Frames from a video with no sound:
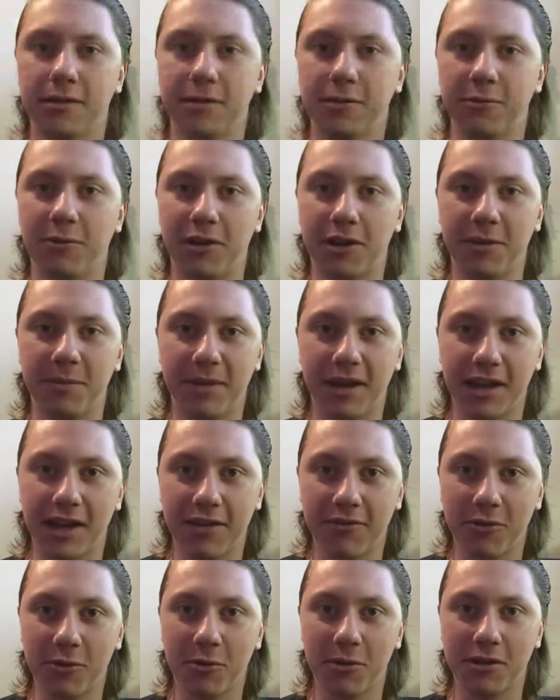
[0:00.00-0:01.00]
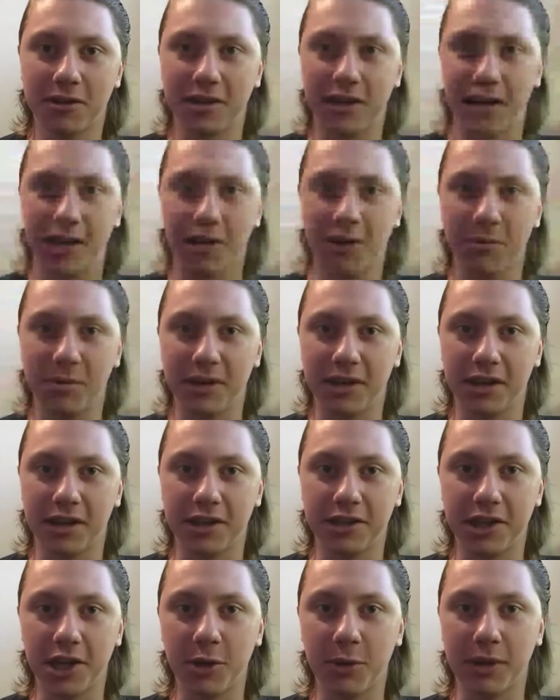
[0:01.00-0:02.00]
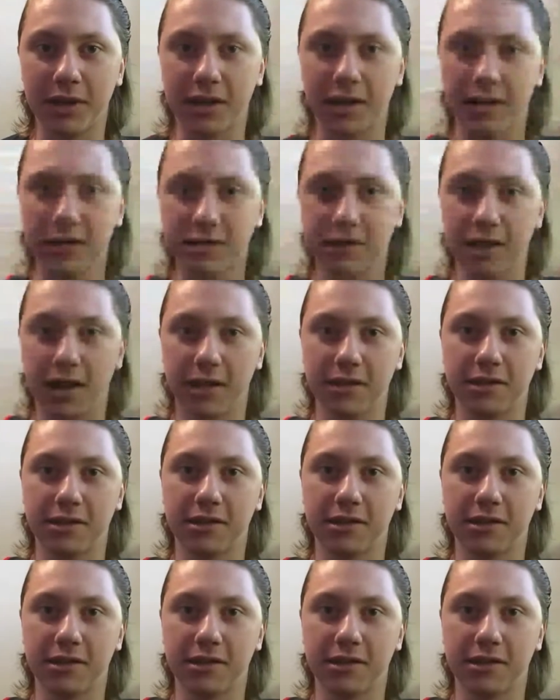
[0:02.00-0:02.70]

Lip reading: Welcome back, everyone. Today I'll be continuing to discuss